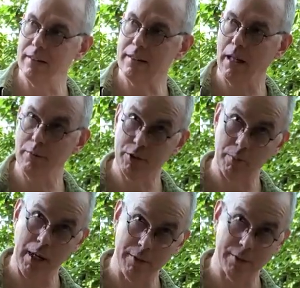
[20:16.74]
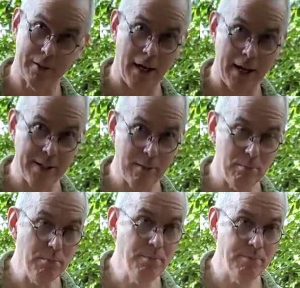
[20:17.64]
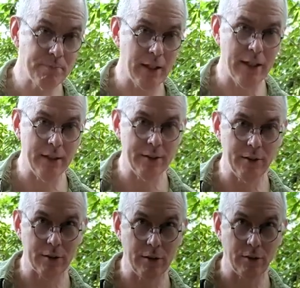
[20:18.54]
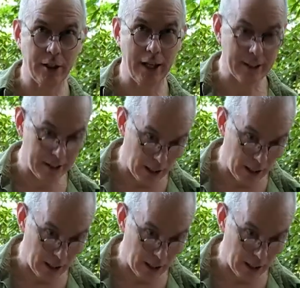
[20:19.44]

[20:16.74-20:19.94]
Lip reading: comes from outside, and you take it